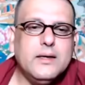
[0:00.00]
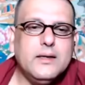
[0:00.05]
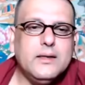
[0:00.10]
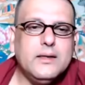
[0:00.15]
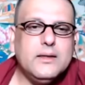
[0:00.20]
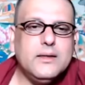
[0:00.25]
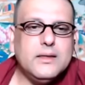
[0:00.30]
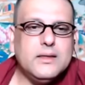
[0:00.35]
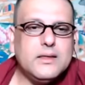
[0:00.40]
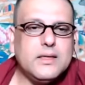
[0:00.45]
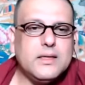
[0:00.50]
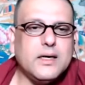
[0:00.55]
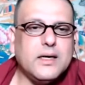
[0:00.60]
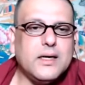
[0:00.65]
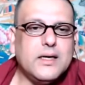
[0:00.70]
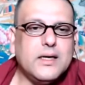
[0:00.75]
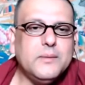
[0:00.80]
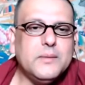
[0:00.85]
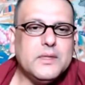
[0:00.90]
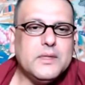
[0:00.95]
time and
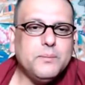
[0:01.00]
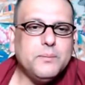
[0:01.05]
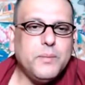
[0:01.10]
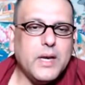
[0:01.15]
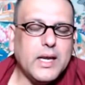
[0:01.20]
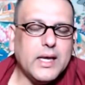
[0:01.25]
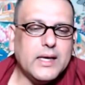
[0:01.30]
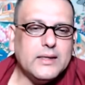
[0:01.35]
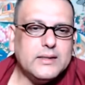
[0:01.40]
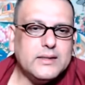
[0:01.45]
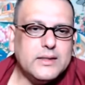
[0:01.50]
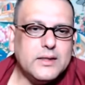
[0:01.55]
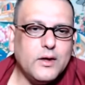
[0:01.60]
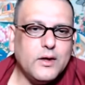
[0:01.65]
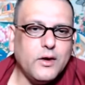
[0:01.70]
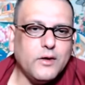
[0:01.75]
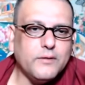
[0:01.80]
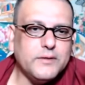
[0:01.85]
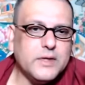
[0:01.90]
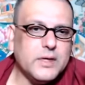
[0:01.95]
the place of
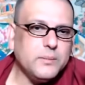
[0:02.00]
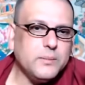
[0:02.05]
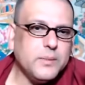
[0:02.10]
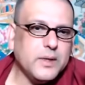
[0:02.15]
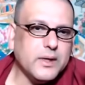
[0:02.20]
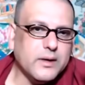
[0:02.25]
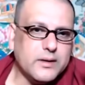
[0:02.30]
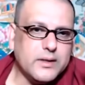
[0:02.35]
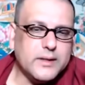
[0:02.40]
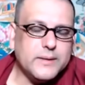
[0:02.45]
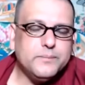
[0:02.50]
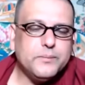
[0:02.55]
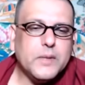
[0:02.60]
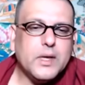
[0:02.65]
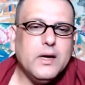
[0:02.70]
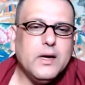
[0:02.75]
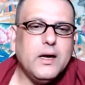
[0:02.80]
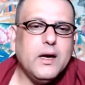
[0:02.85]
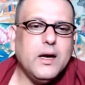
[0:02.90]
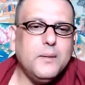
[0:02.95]
their birth,
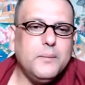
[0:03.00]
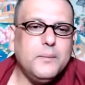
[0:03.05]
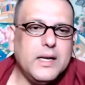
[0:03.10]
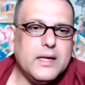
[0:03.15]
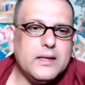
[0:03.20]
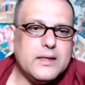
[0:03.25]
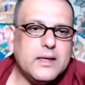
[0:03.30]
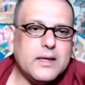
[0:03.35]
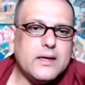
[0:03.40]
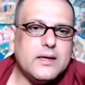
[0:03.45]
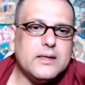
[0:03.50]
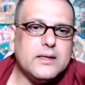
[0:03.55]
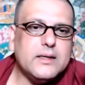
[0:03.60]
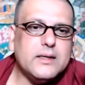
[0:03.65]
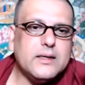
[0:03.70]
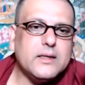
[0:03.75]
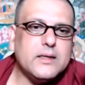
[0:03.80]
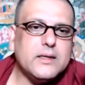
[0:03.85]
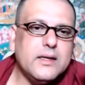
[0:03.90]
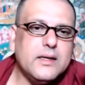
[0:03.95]
meaning that
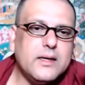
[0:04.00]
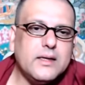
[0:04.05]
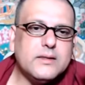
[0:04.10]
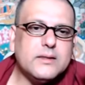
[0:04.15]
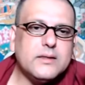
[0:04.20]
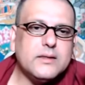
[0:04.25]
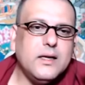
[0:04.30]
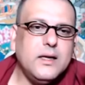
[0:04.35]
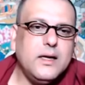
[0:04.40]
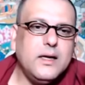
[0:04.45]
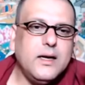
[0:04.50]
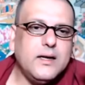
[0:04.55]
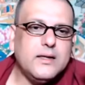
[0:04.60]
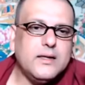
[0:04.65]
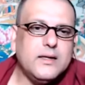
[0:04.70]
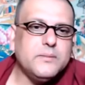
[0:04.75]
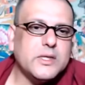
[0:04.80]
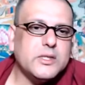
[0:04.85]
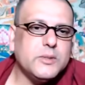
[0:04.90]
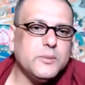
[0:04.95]
it is
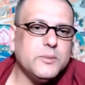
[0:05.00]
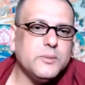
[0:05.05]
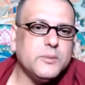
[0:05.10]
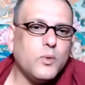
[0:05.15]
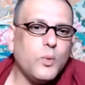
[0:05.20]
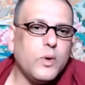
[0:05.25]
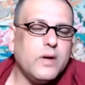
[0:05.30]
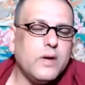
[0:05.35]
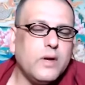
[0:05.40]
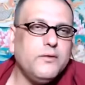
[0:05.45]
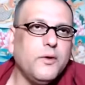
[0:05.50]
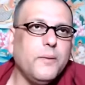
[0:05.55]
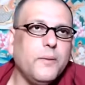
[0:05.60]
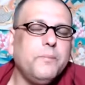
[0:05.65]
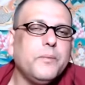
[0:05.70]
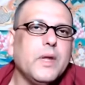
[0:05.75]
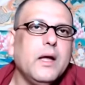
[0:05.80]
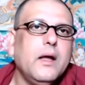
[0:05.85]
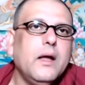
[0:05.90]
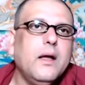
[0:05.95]
much more willful.
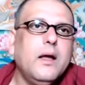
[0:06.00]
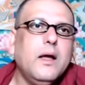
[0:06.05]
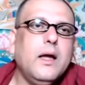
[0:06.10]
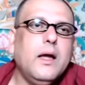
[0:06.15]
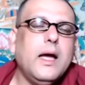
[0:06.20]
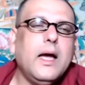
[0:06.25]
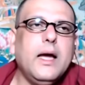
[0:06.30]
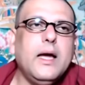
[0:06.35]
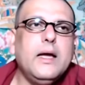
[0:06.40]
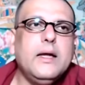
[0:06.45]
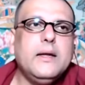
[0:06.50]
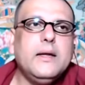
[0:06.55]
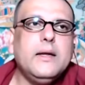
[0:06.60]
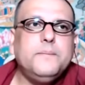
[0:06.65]
And